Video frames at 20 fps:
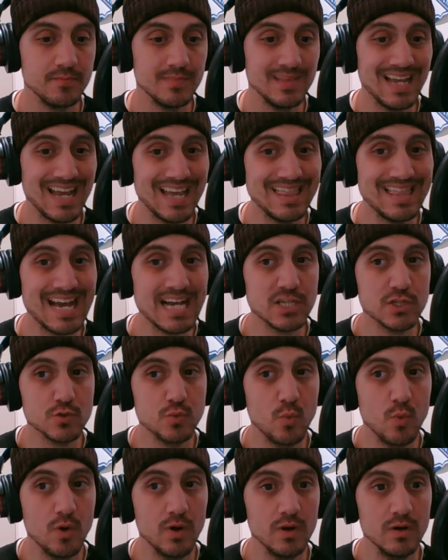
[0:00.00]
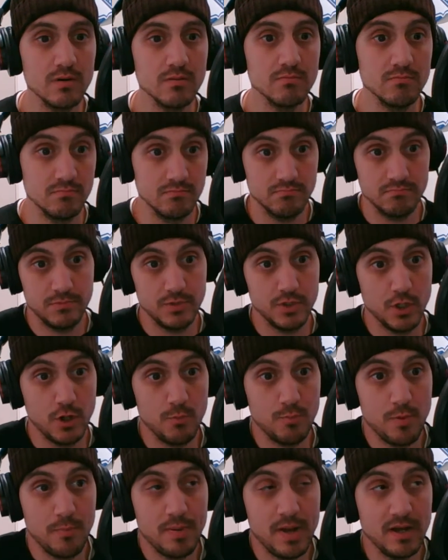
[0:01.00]
And that's what,
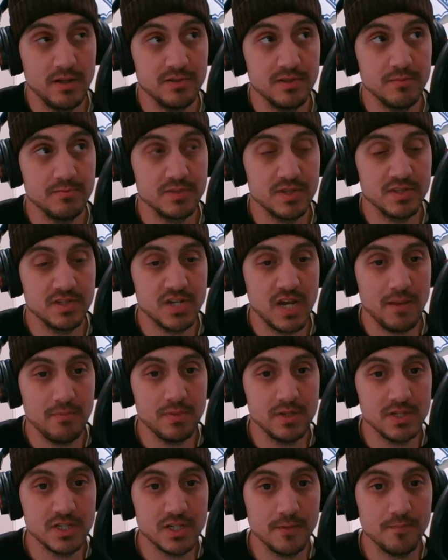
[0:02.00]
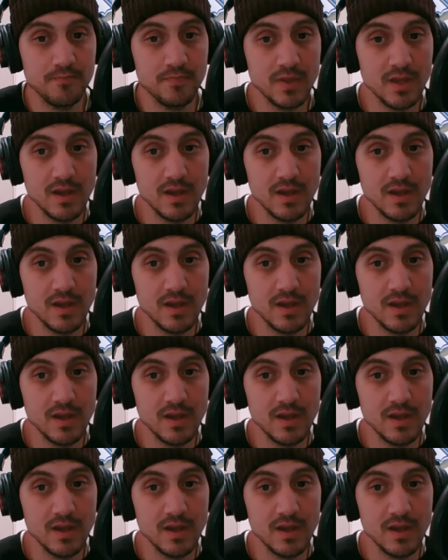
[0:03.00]
propelled them to the championship.